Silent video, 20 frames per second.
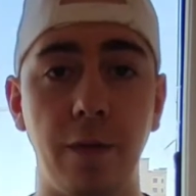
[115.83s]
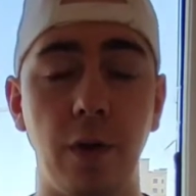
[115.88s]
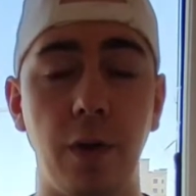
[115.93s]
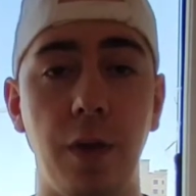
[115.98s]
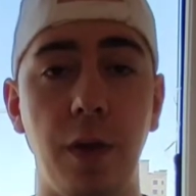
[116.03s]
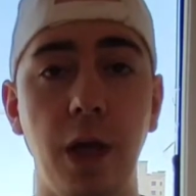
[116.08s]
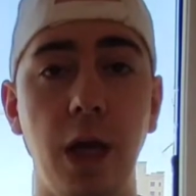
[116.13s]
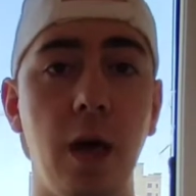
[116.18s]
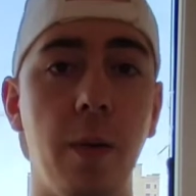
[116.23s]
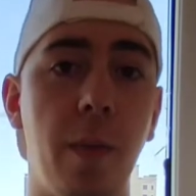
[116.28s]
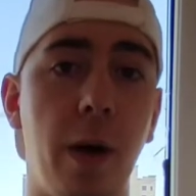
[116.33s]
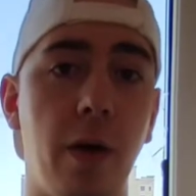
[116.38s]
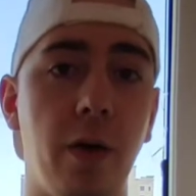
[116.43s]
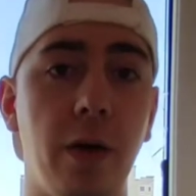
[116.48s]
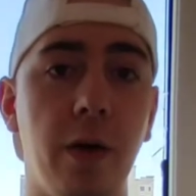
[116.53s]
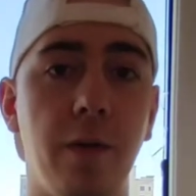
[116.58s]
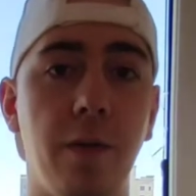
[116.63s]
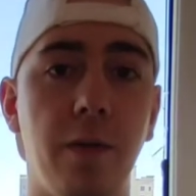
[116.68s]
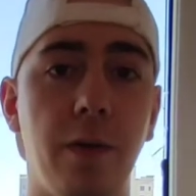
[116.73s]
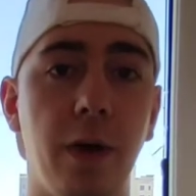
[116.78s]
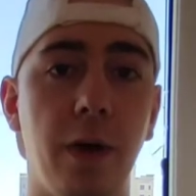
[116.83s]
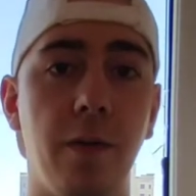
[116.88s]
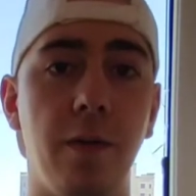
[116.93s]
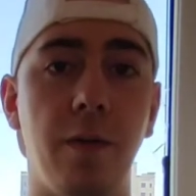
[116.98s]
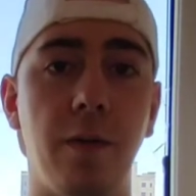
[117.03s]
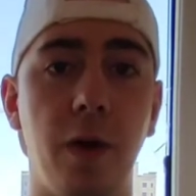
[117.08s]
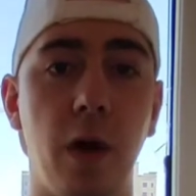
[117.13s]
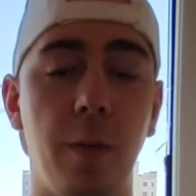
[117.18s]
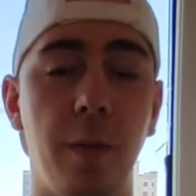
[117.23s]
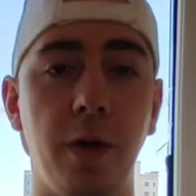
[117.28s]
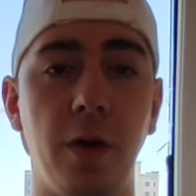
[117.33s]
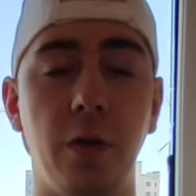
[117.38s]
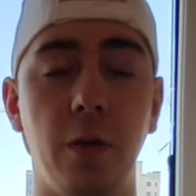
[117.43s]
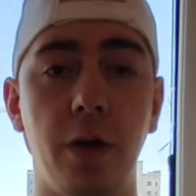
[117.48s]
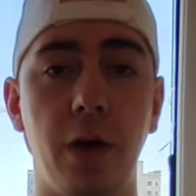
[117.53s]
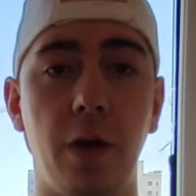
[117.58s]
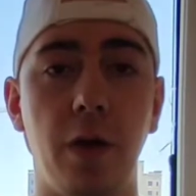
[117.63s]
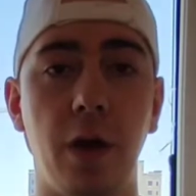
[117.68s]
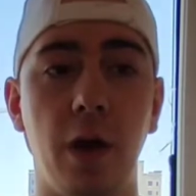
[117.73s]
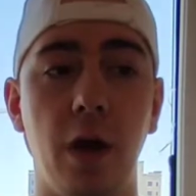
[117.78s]
to think about if coming to
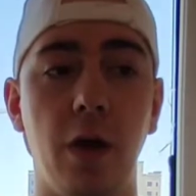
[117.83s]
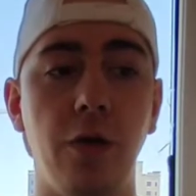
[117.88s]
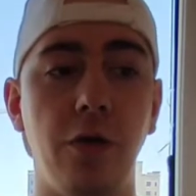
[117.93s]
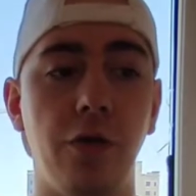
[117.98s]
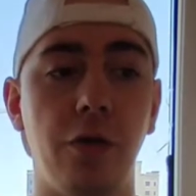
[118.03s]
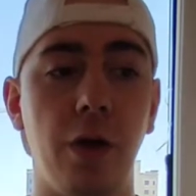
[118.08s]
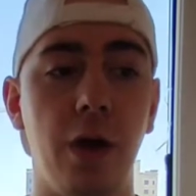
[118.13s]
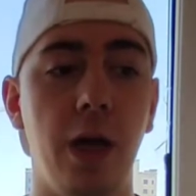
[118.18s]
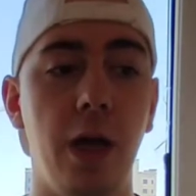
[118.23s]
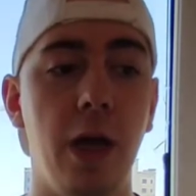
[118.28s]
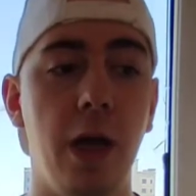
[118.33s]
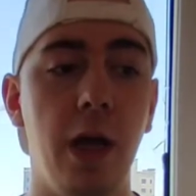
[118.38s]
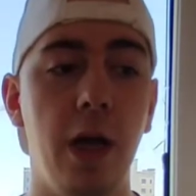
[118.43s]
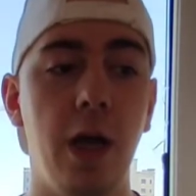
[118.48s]
another country,